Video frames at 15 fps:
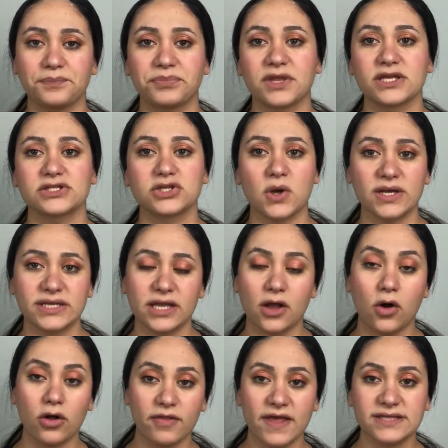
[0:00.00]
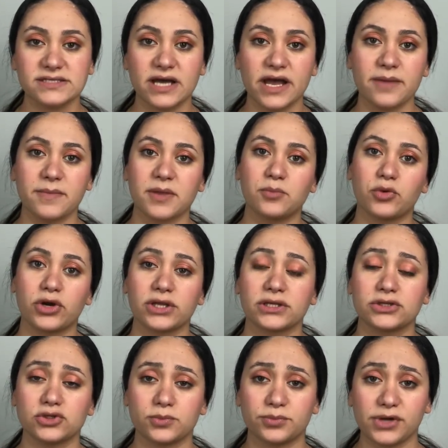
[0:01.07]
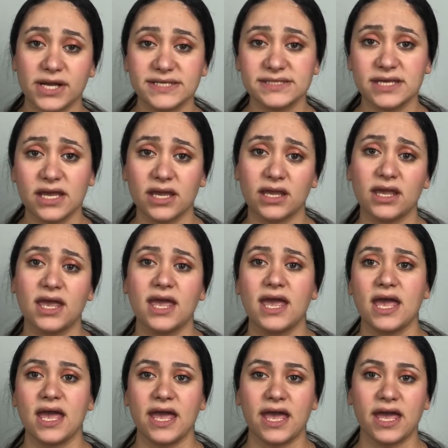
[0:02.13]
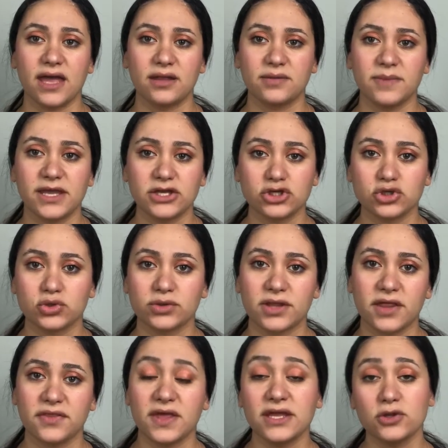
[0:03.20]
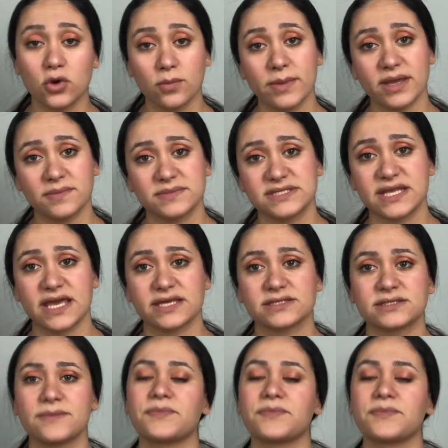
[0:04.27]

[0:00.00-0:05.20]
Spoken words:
So I take all that time and put it into pricing and making sure that they don't make mistakes.